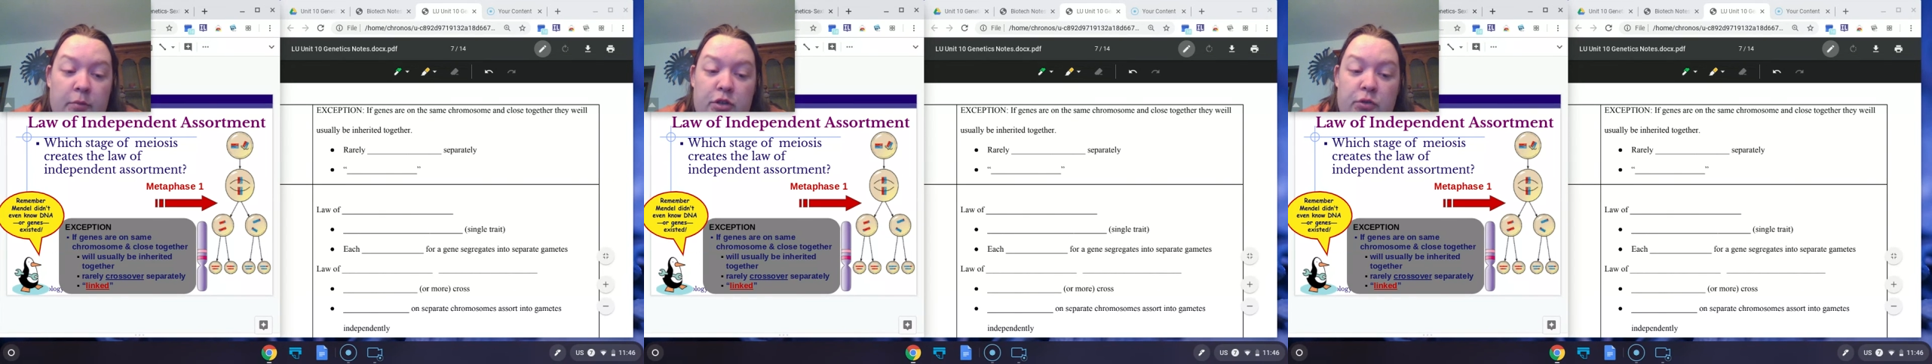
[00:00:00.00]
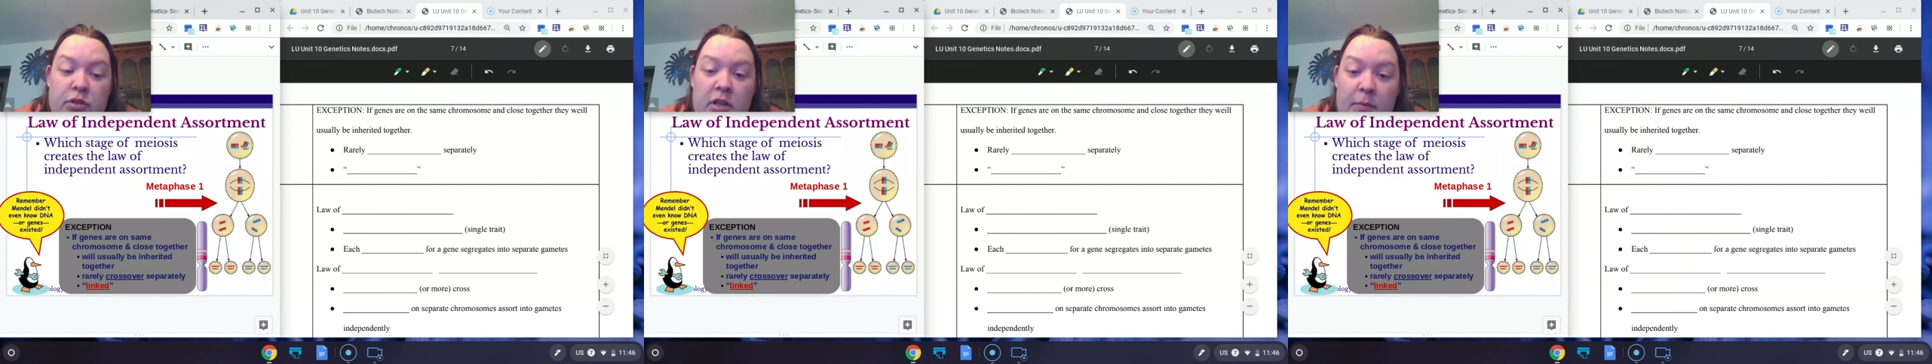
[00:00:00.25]

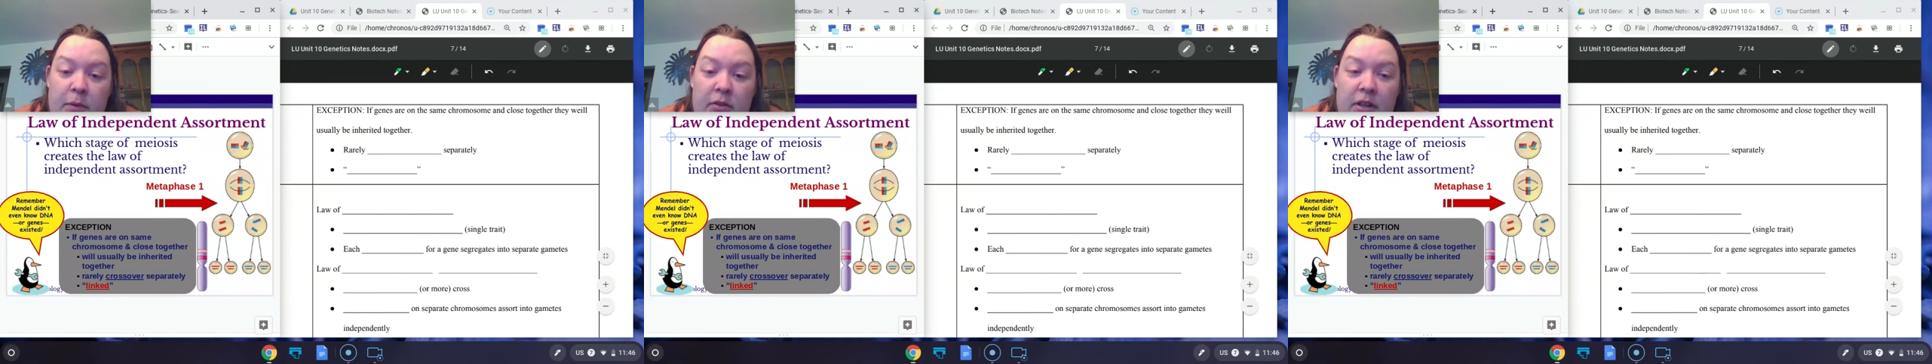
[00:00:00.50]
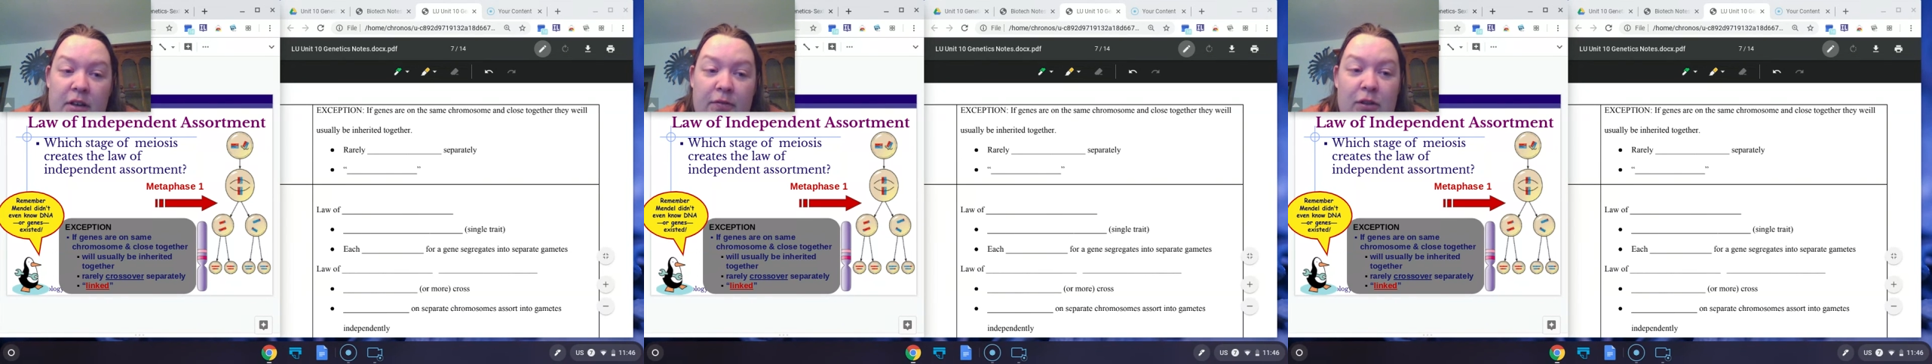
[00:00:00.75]
So
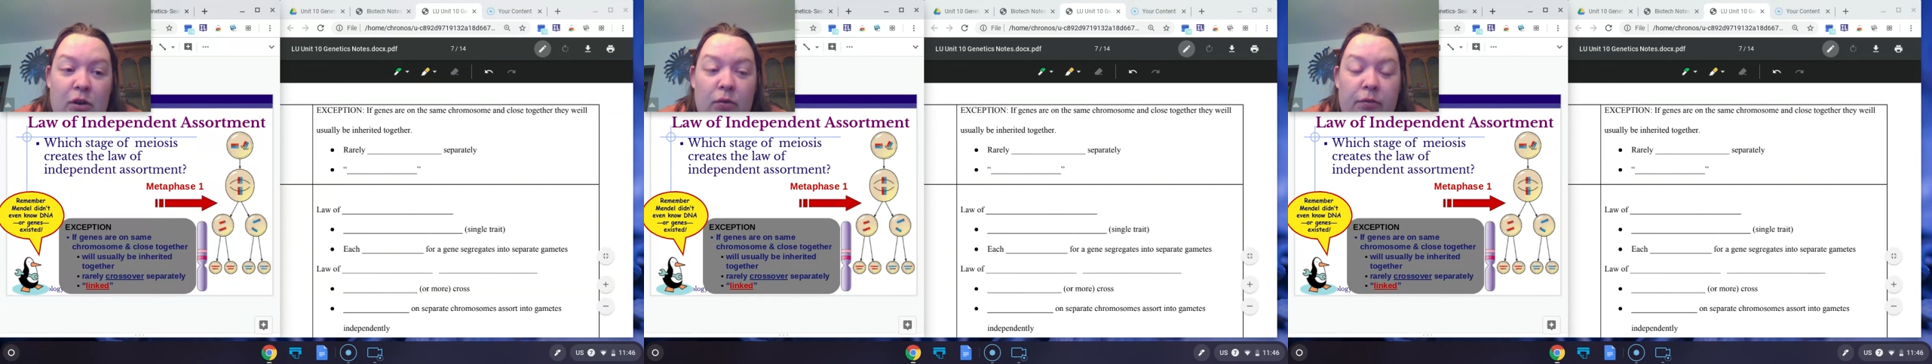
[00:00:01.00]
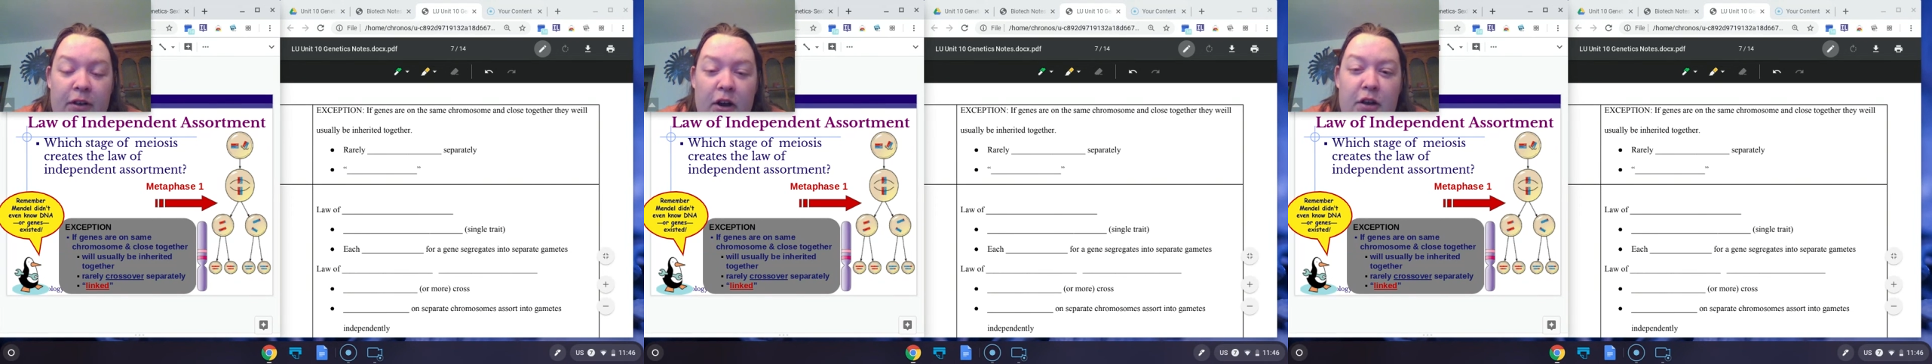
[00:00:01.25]
typically, if
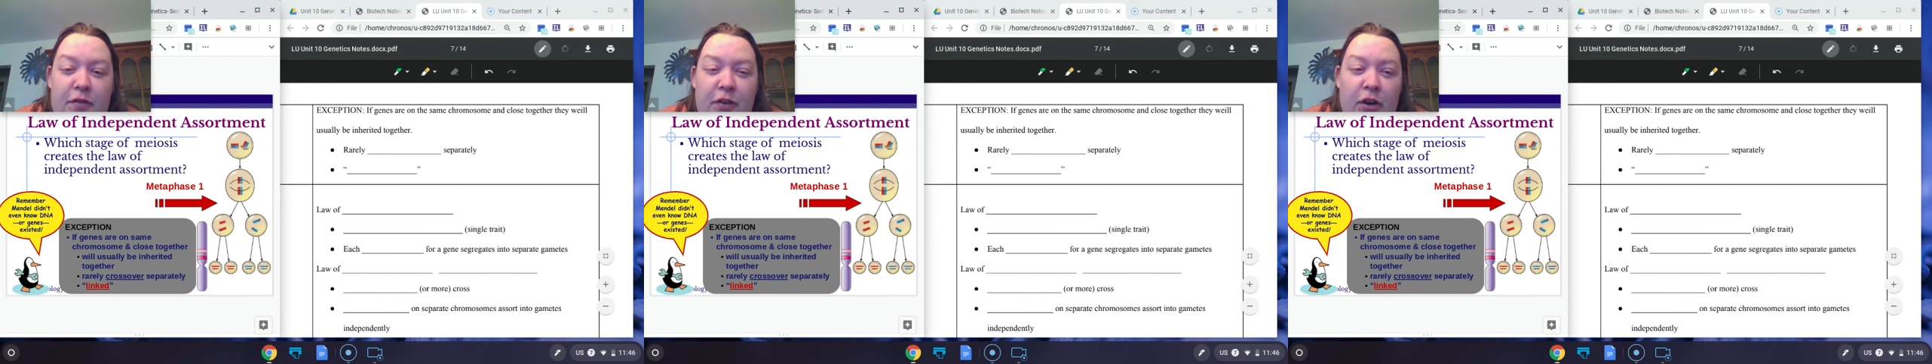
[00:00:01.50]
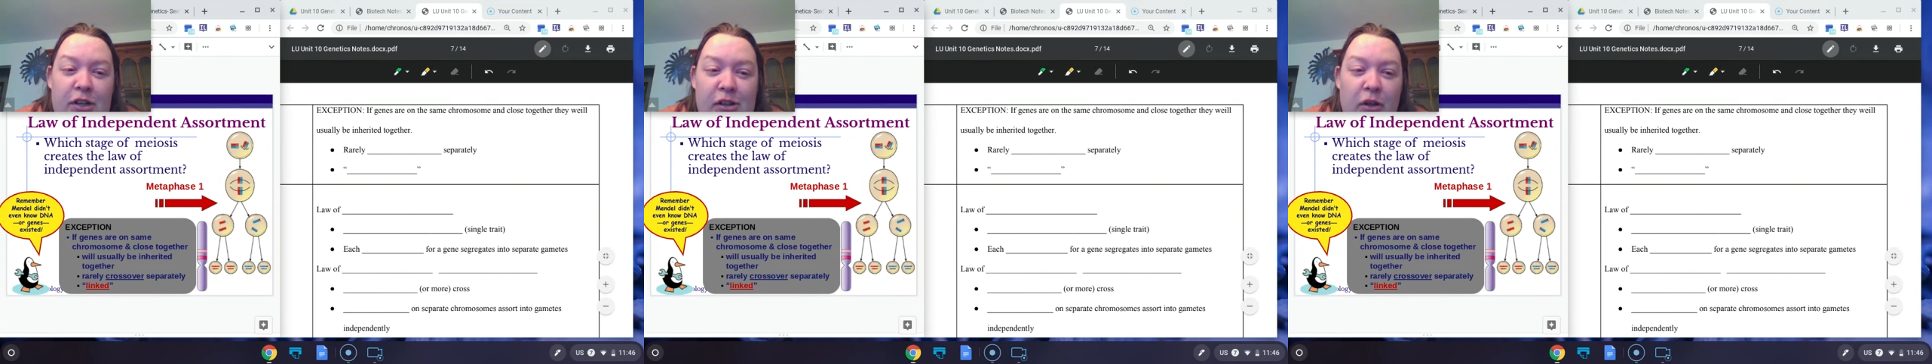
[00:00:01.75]
they're very,
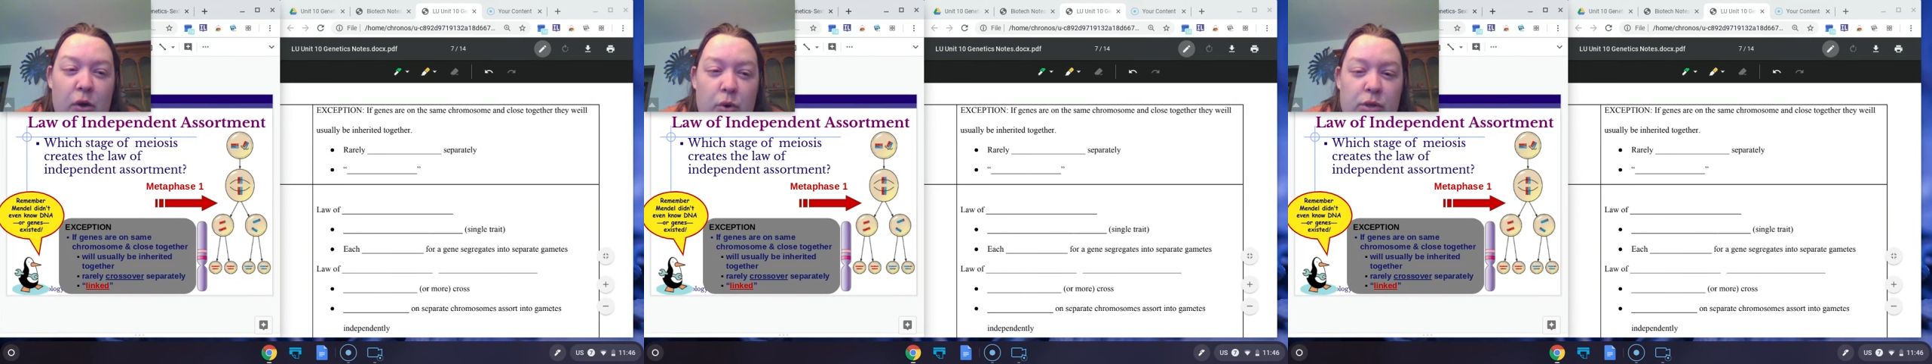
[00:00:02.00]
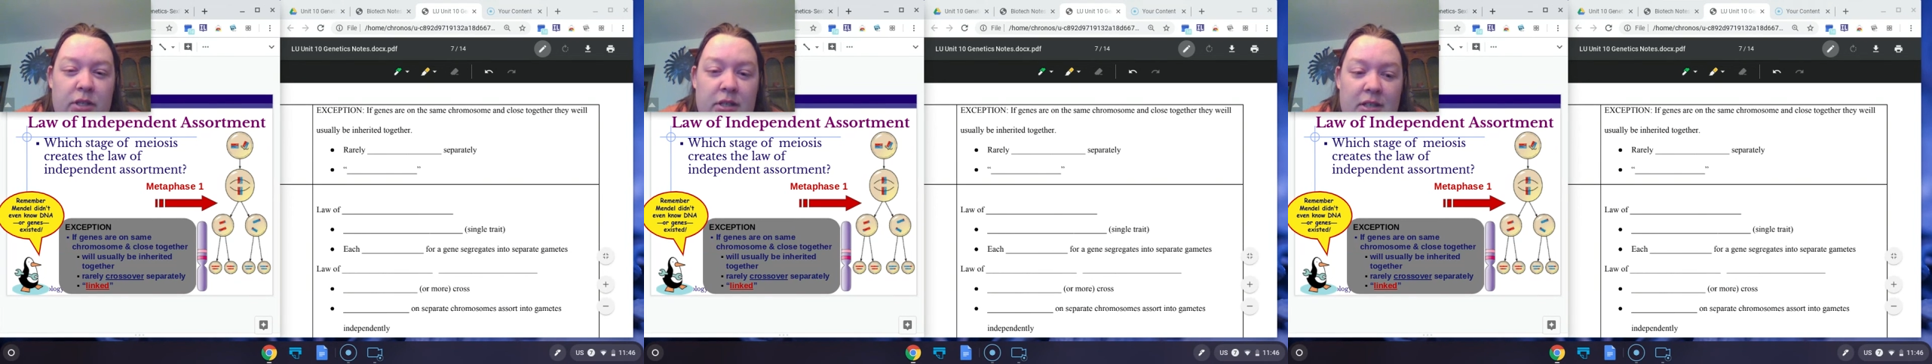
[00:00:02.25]
very
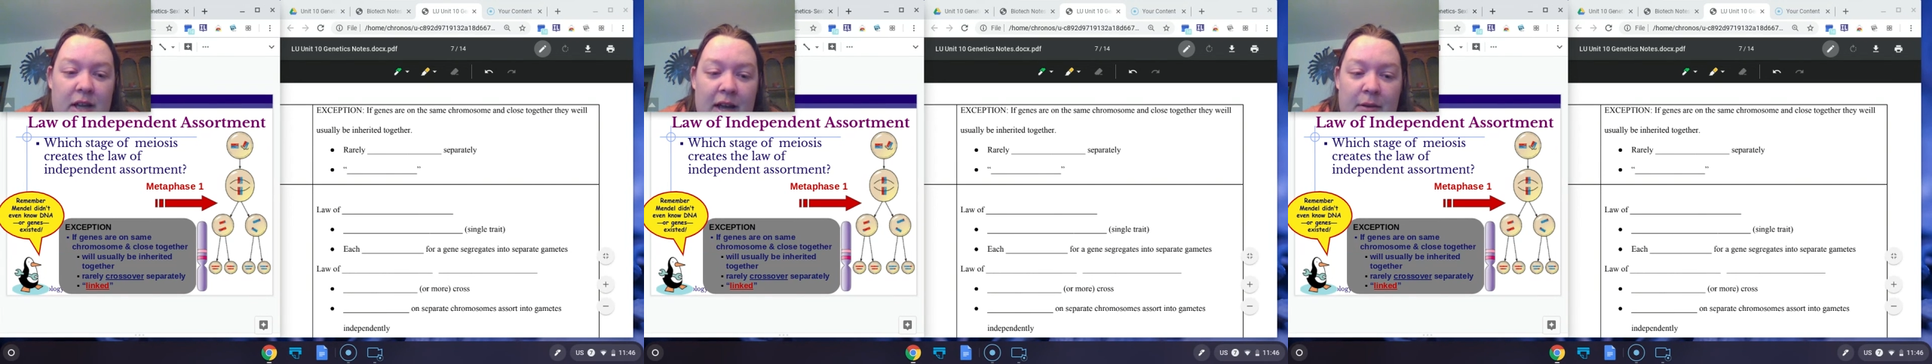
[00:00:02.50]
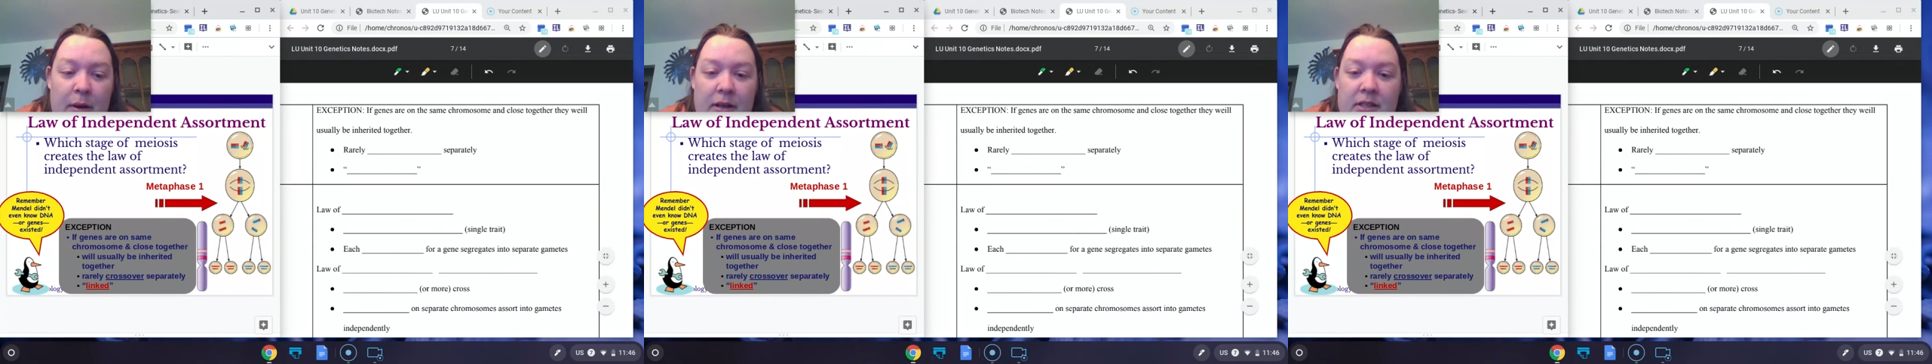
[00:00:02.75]
close
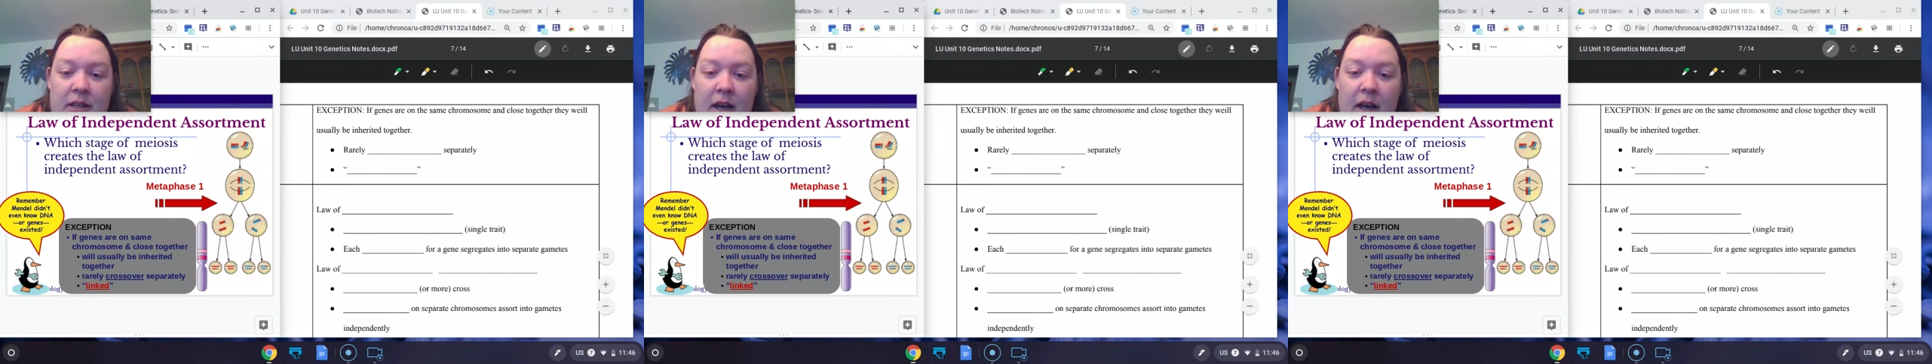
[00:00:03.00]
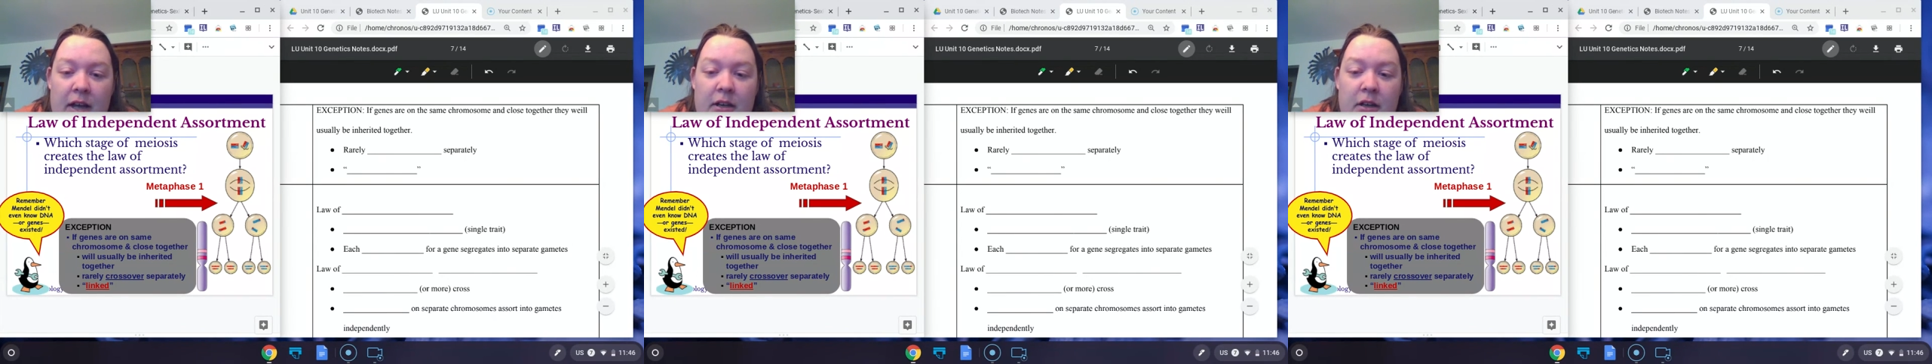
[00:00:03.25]
side by
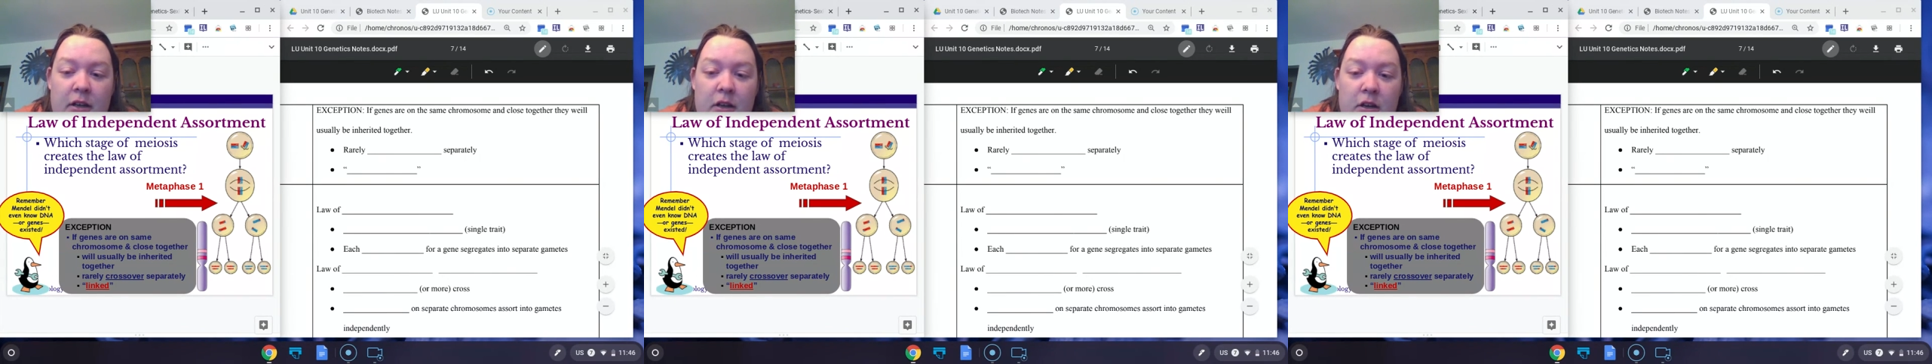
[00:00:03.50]
side,